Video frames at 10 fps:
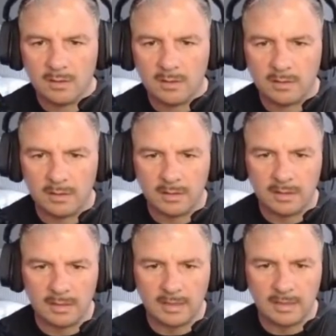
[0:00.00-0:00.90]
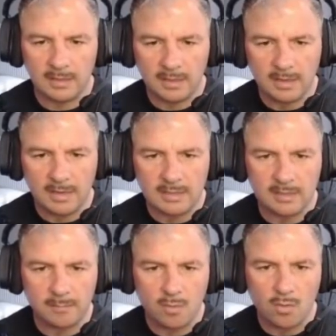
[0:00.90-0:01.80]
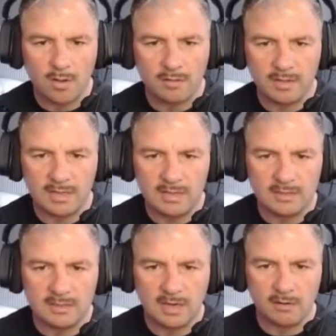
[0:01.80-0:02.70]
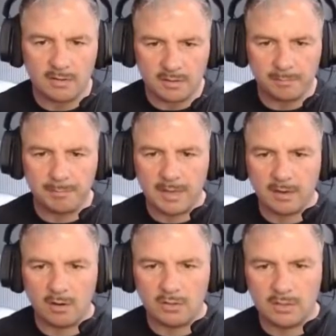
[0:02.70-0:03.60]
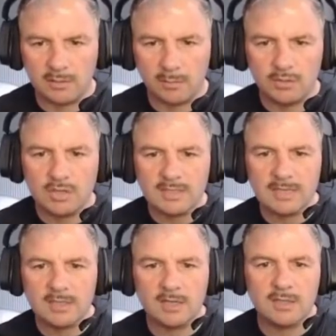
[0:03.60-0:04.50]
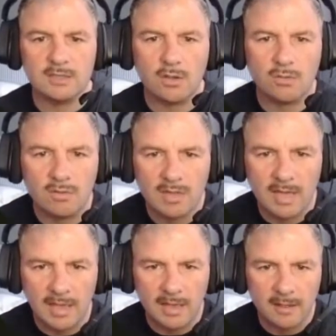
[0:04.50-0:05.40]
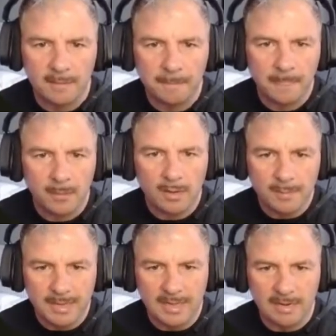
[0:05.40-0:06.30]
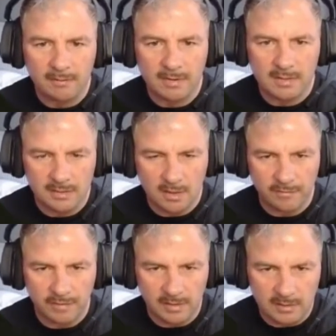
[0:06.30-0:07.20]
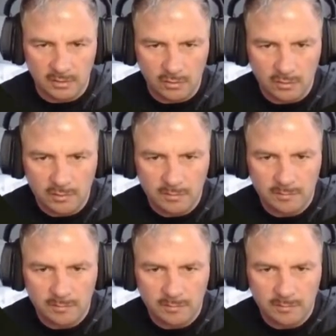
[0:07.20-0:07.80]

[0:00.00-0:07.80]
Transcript: Okay, I think I need some more of these turrets a bit closer. So we're just outside the zone there. I'm going to be getting rid of this guy fairly soon.